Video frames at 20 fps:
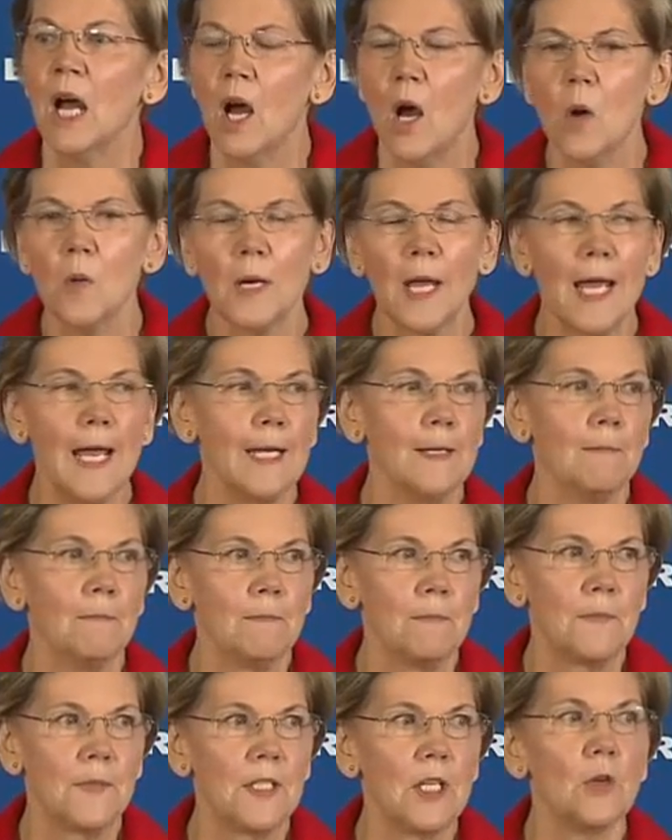Okay,
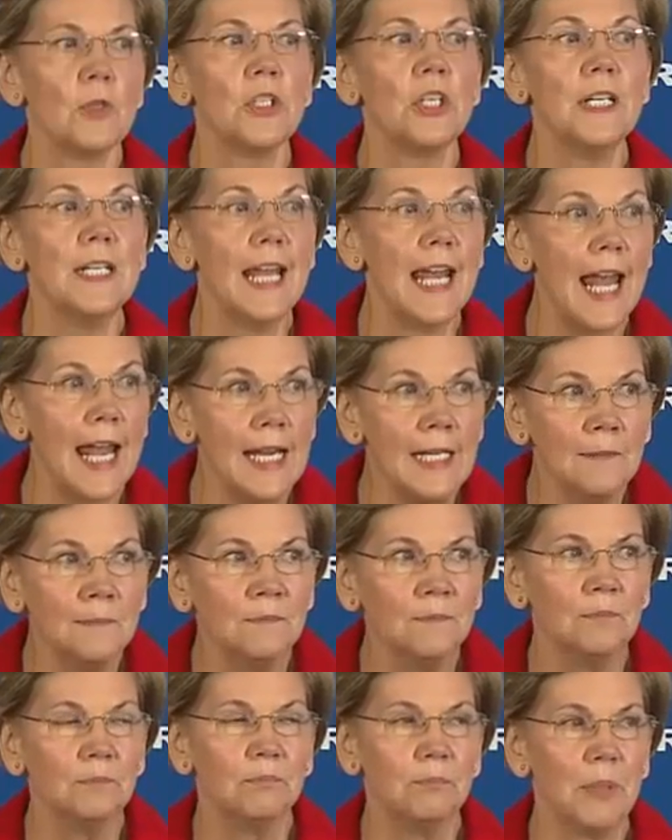so today,
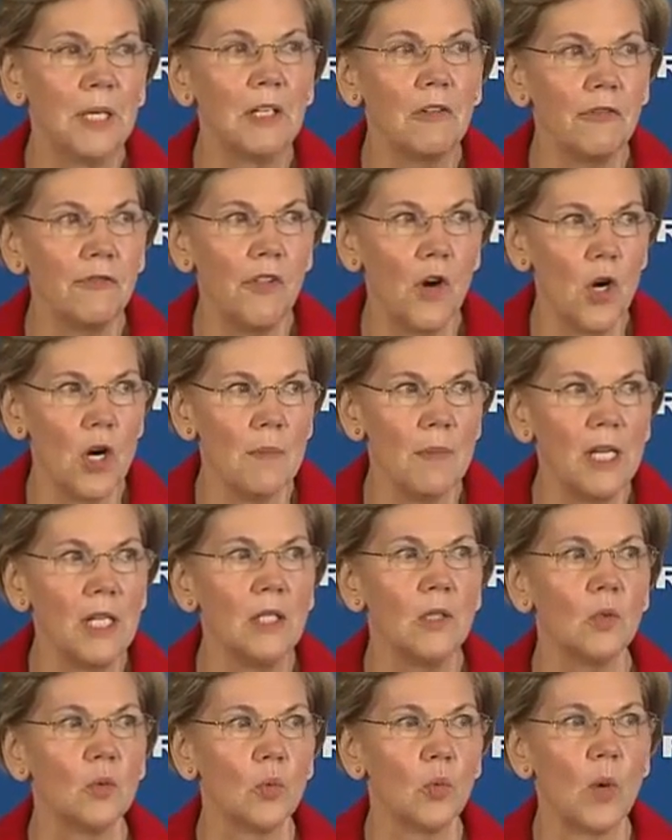Big Pharma
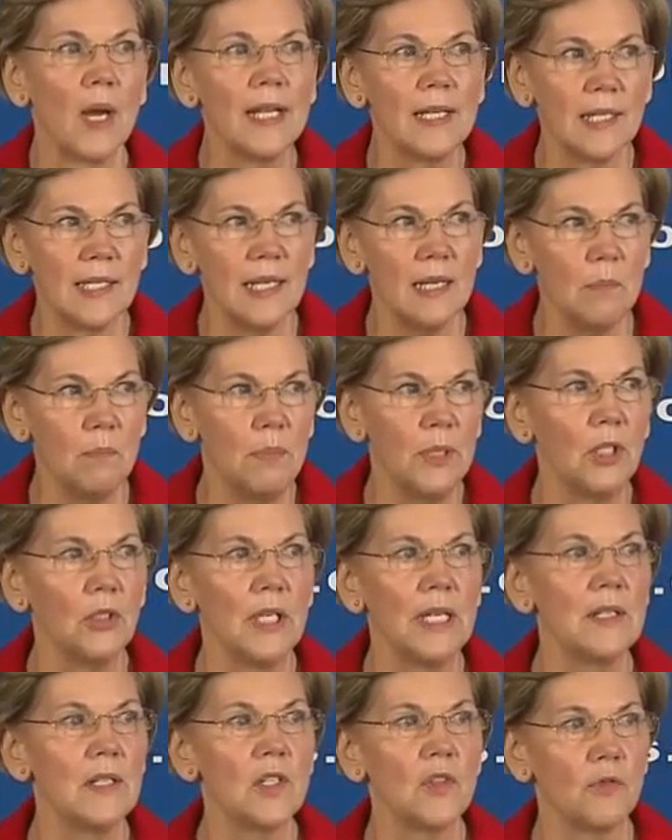rakes in
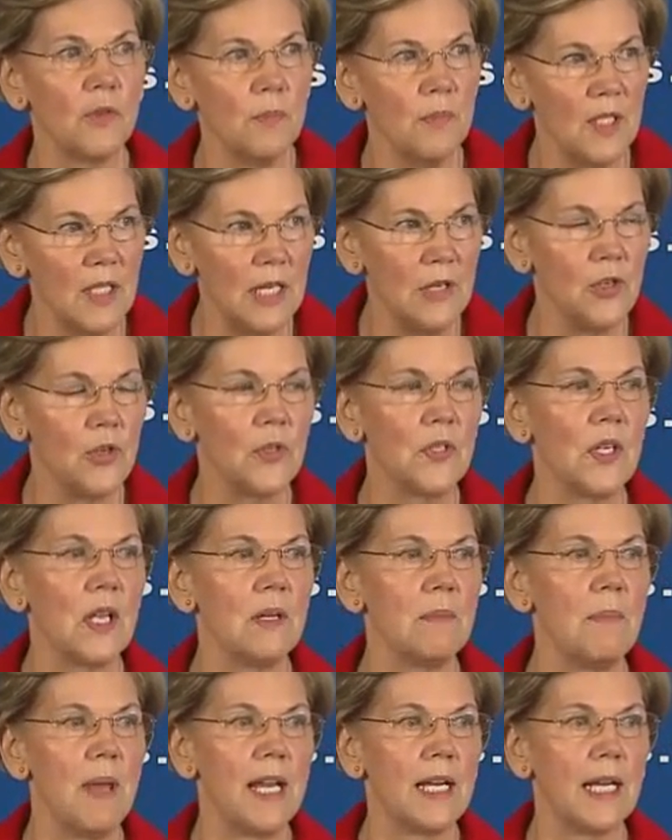billions from seniors
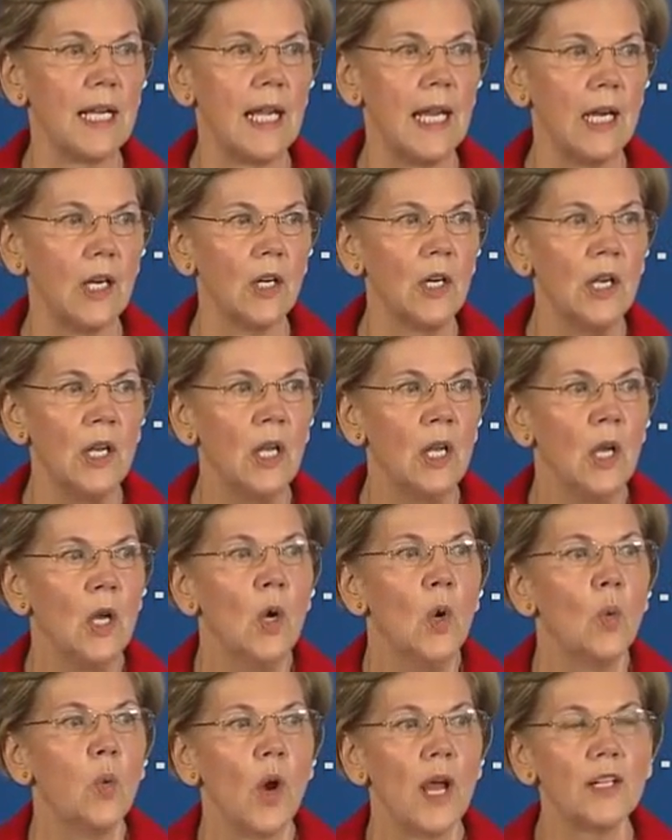on Medicare
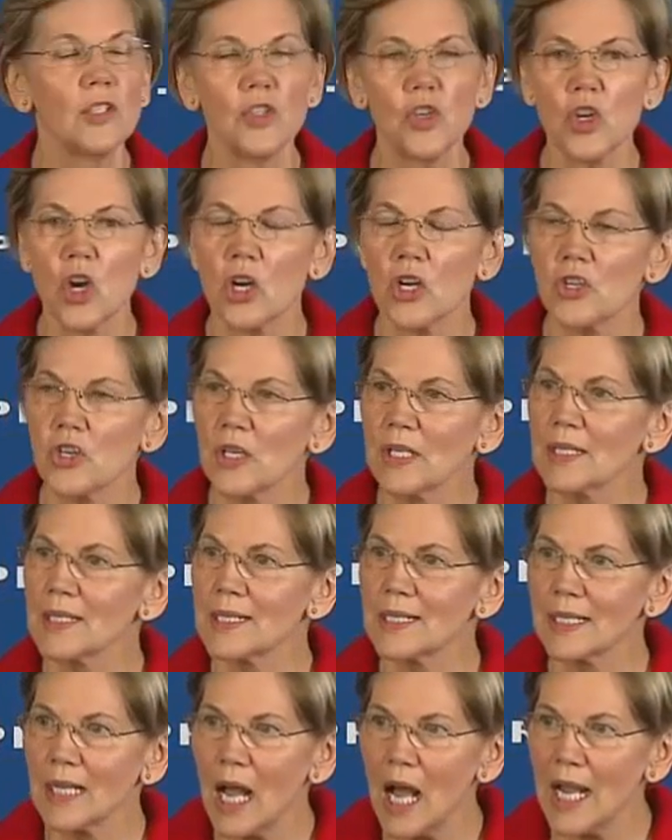while charging
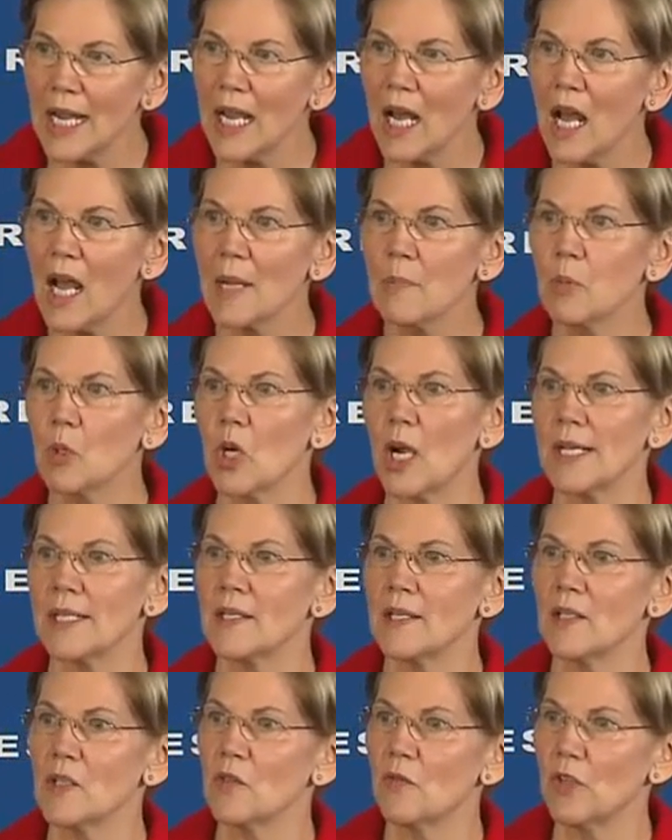sky-high
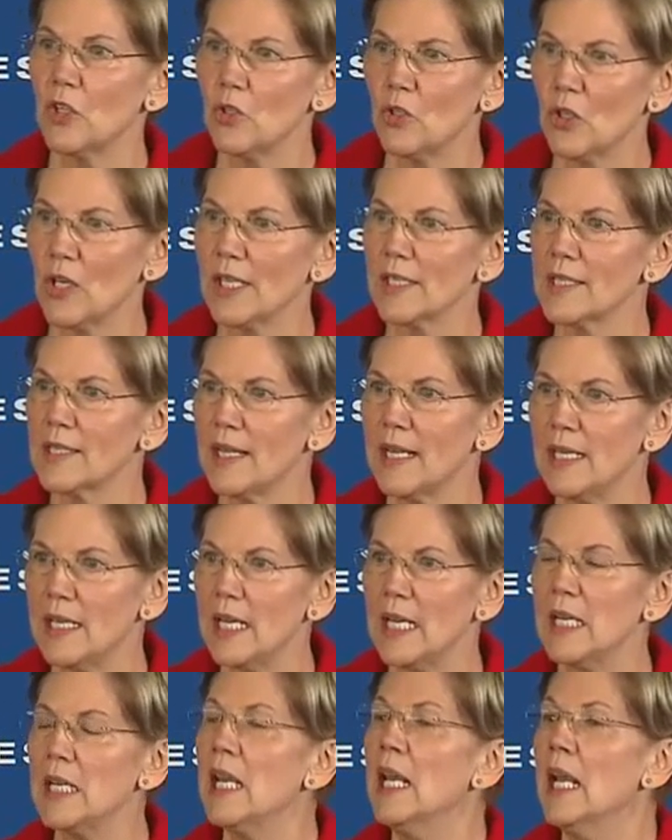prices for the drugs they
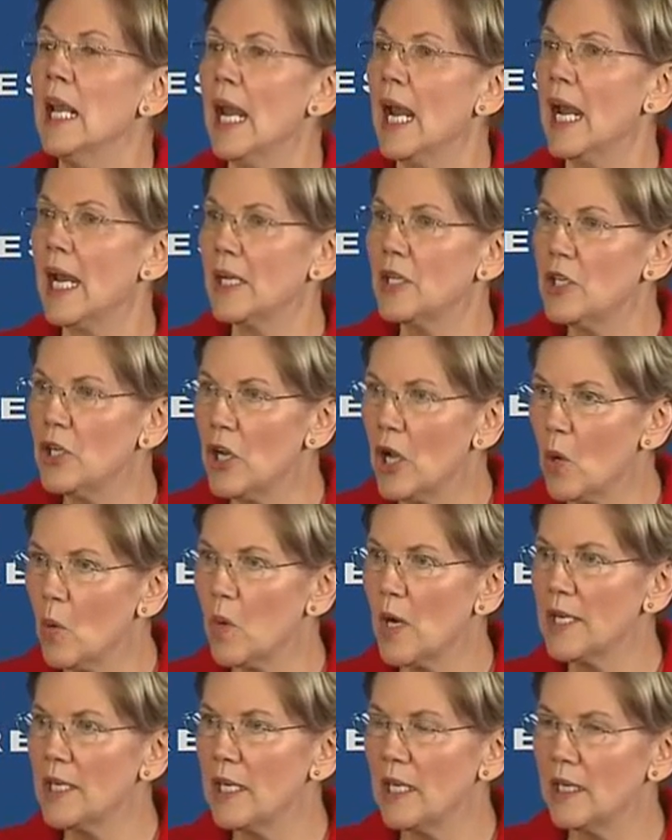need, and no
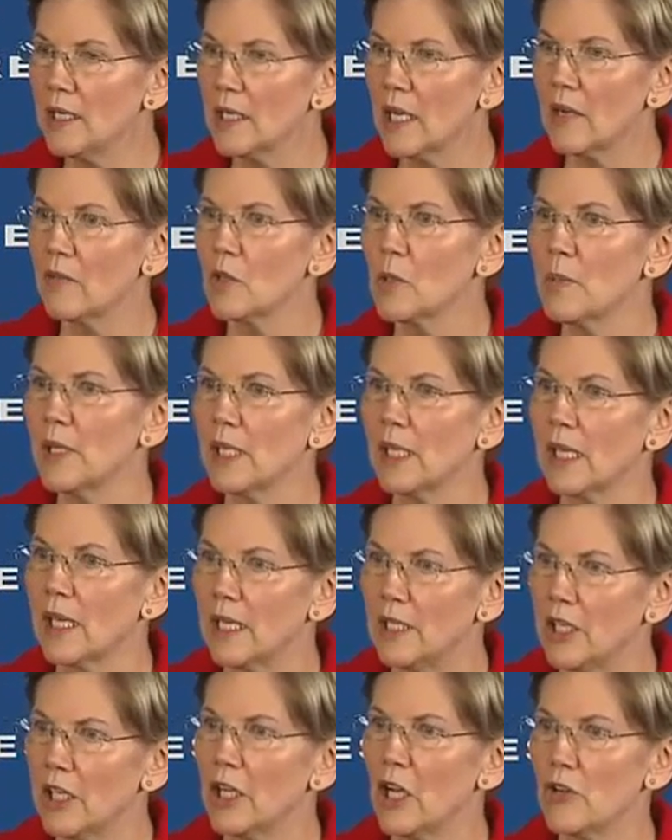one in government
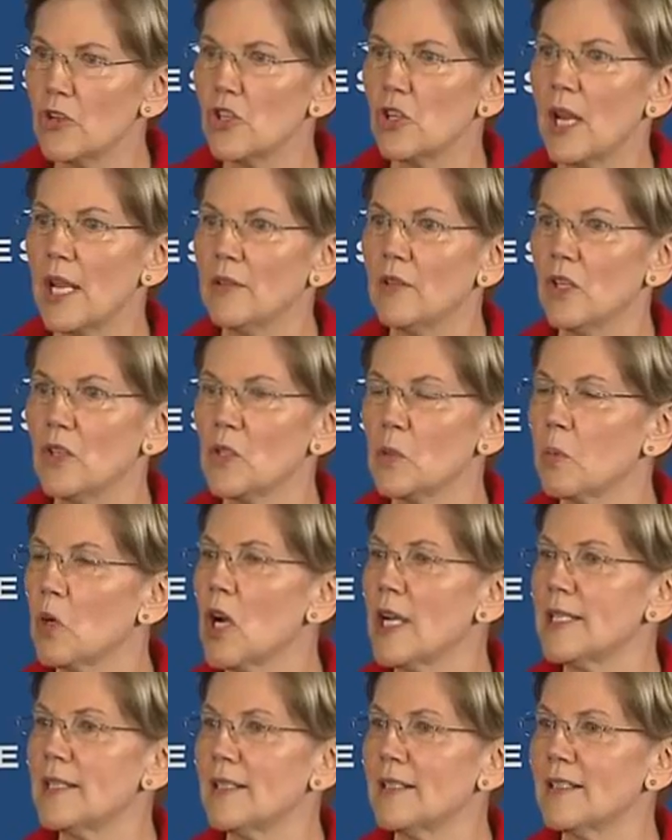can negotiate those
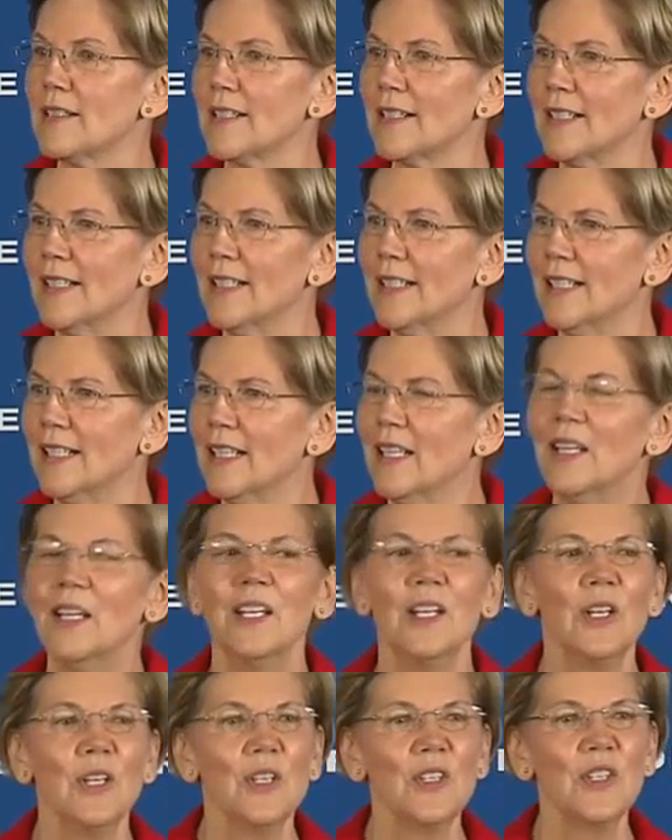prices.
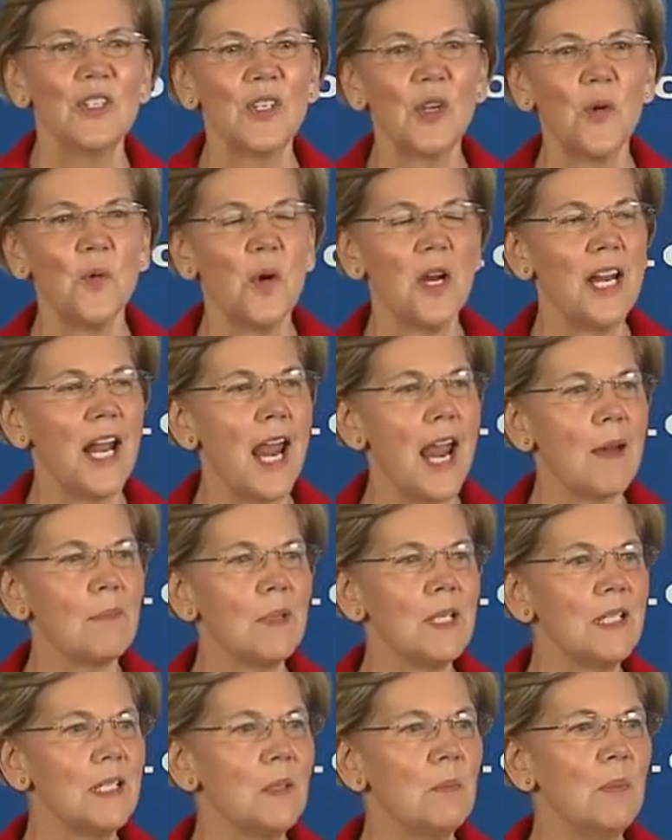So what
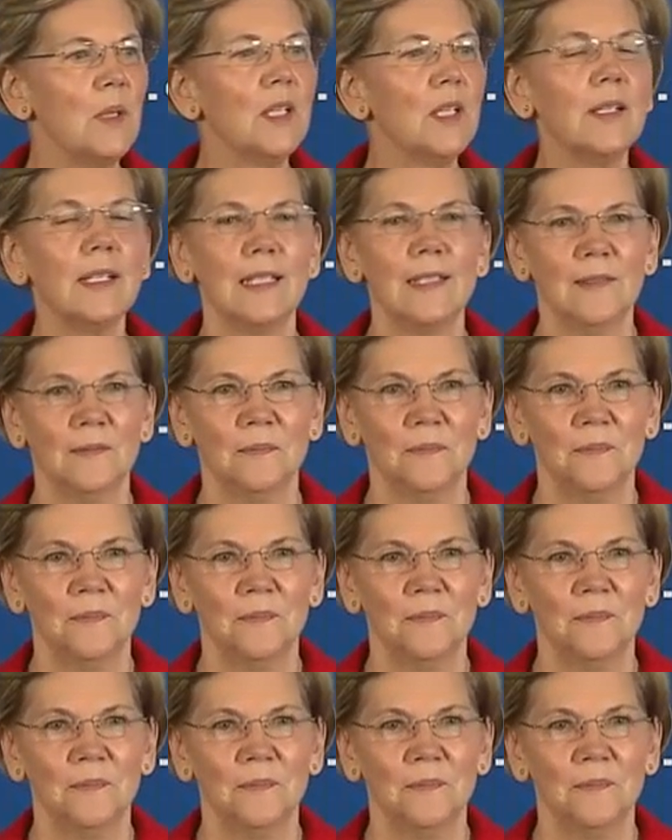happened to Billy?